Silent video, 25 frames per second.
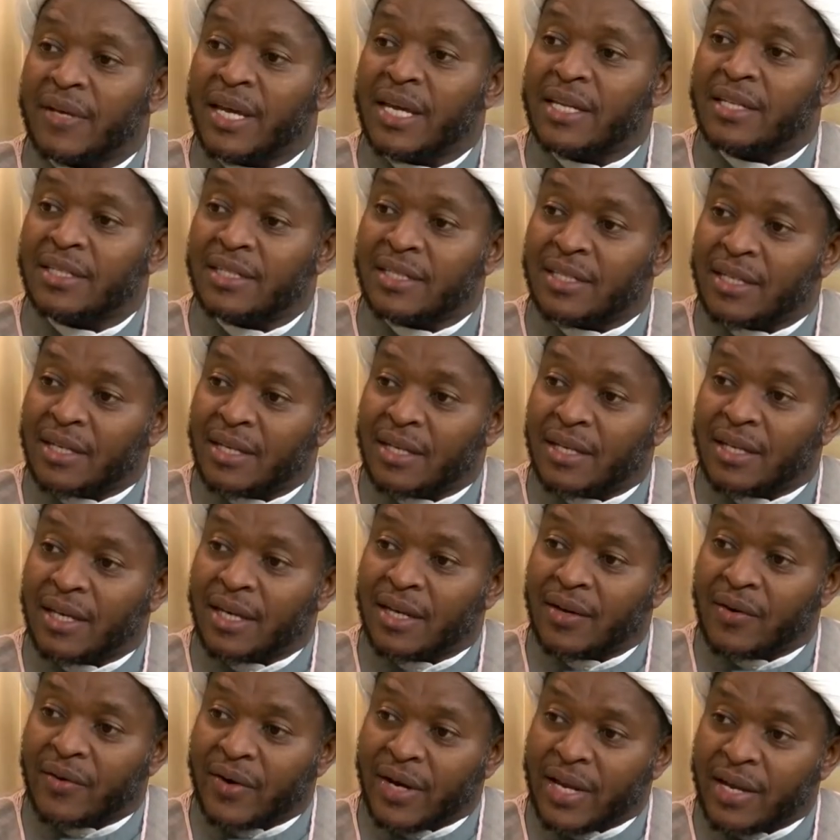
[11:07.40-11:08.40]
entered the
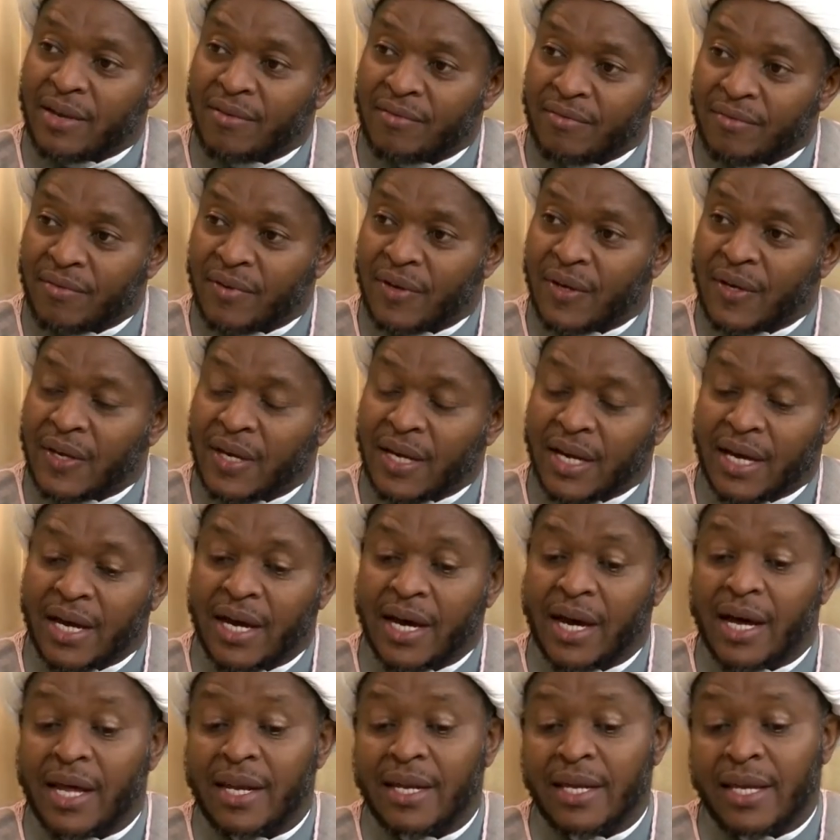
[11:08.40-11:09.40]
grave
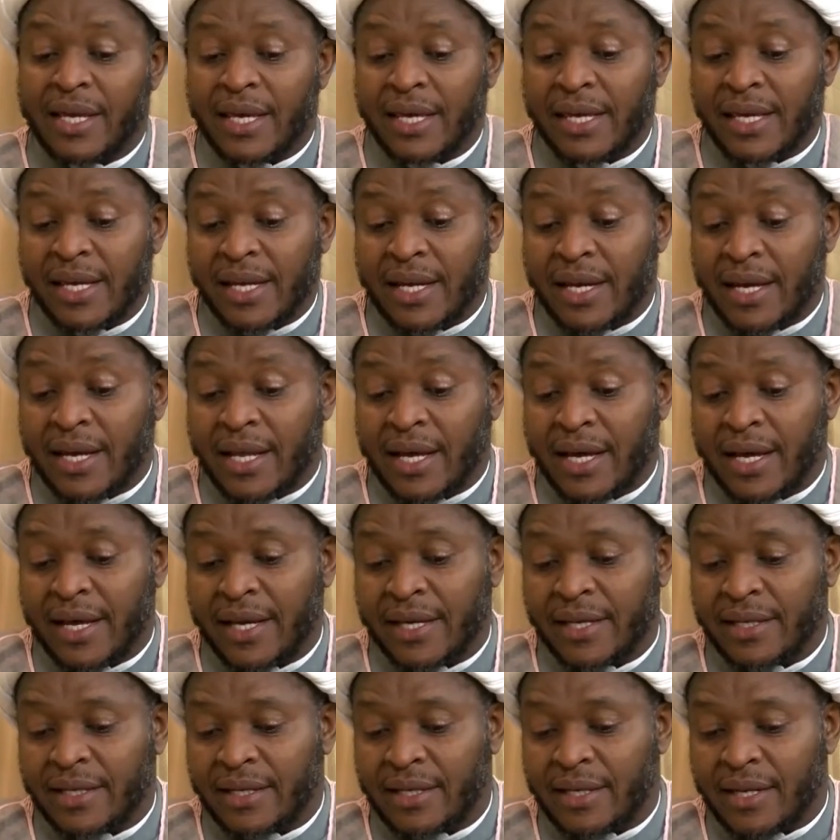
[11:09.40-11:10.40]
and he
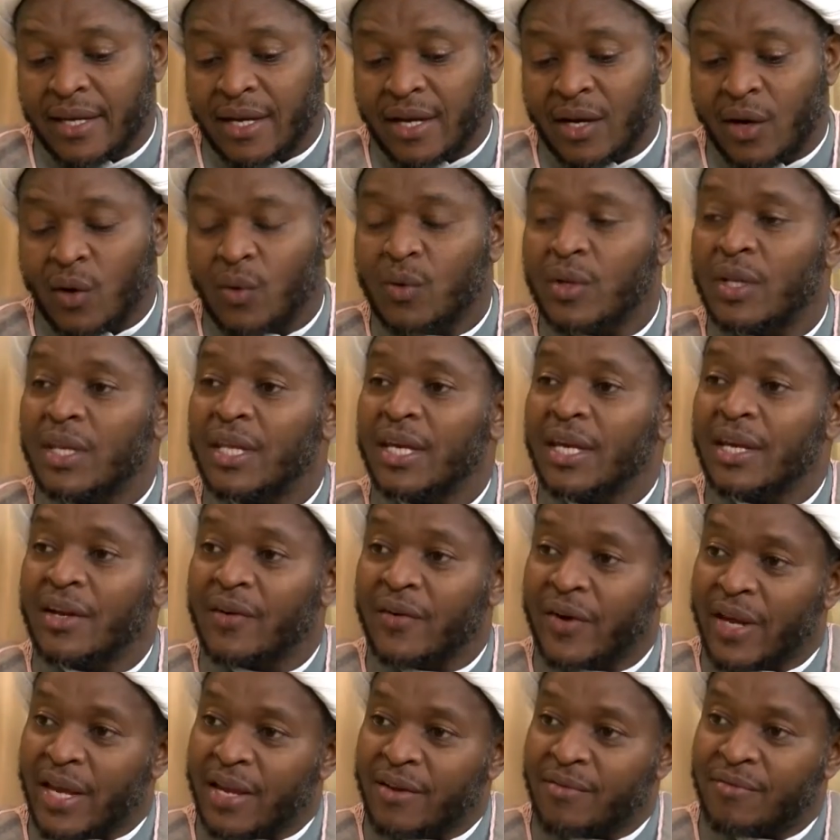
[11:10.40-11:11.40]
lied on the
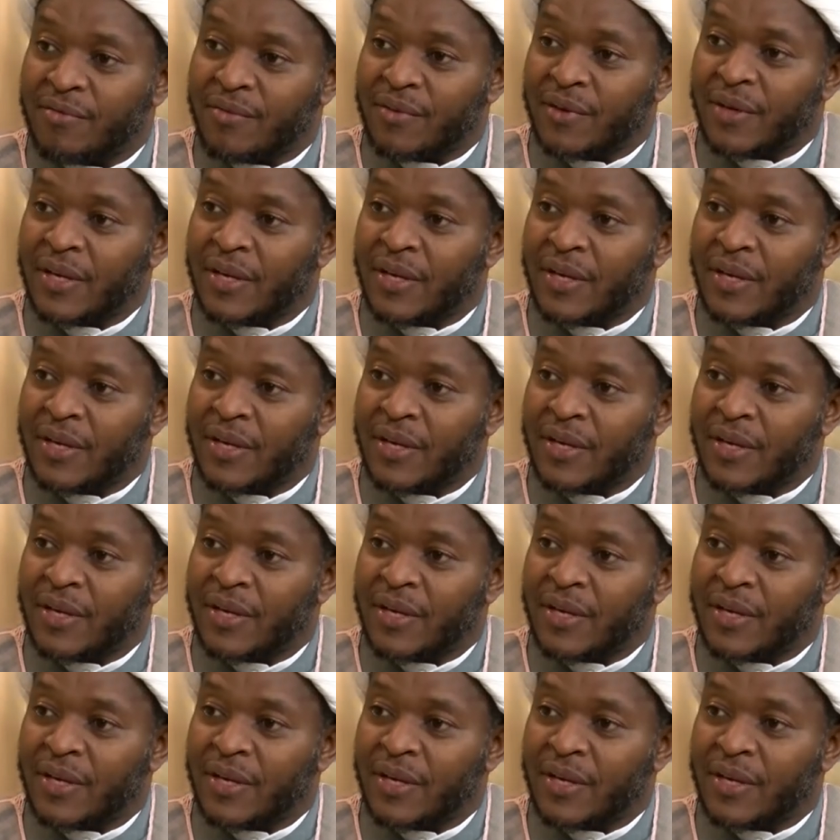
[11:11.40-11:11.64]
grave.